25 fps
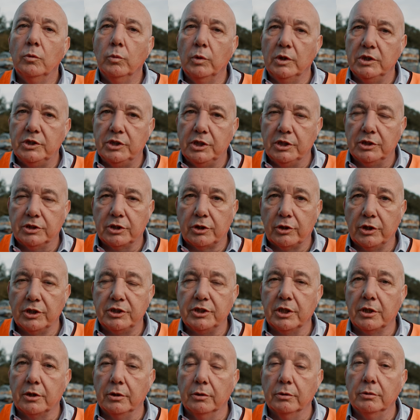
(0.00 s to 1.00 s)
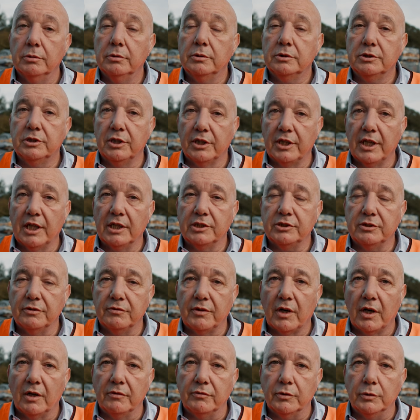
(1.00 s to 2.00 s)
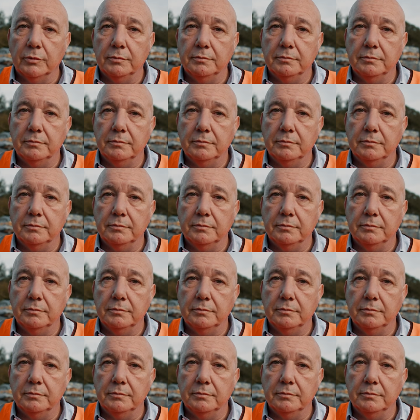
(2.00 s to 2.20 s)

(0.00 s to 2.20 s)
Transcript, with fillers: which is critical to their survival.